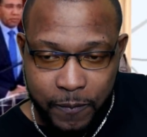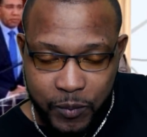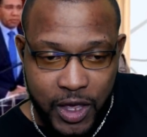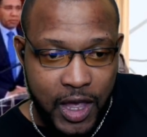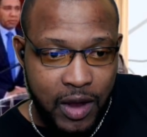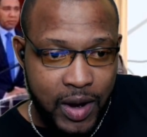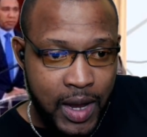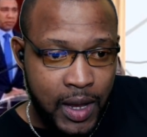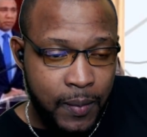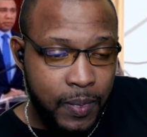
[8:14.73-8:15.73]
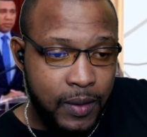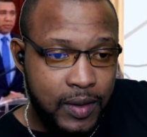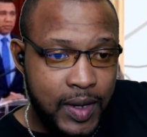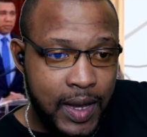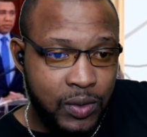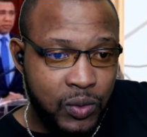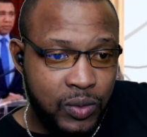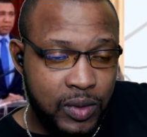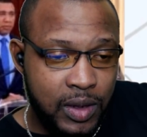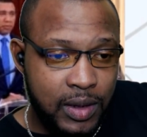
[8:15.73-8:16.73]
area that
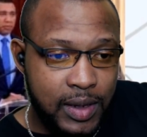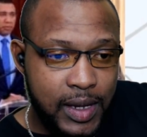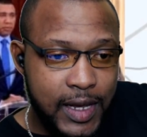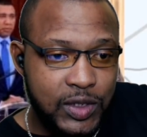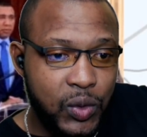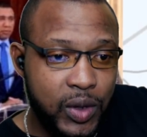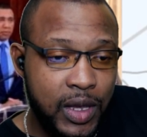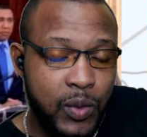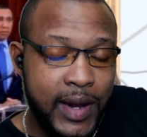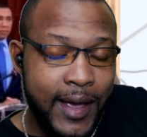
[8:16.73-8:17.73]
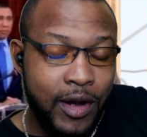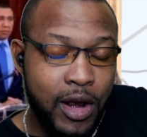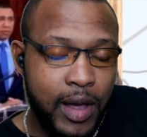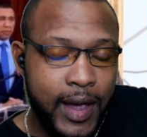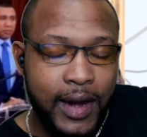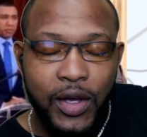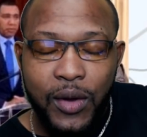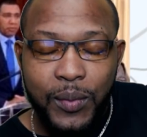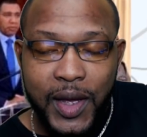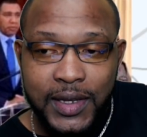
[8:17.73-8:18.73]
the SOE will
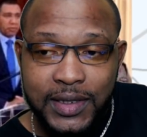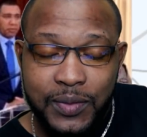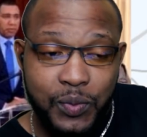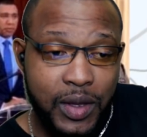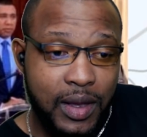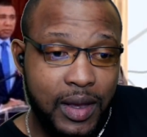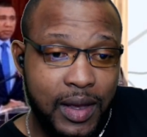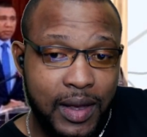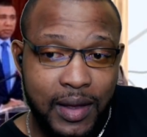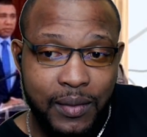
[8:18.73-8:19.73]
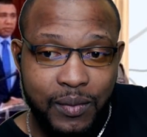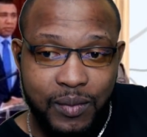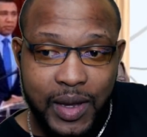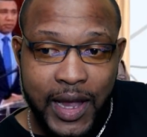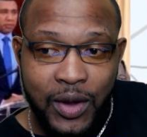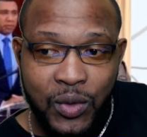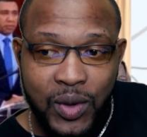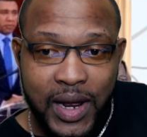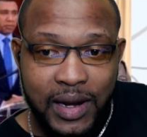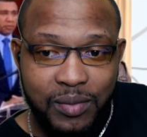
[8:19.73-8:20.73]
encompass. I know
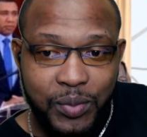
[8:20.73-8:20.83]
that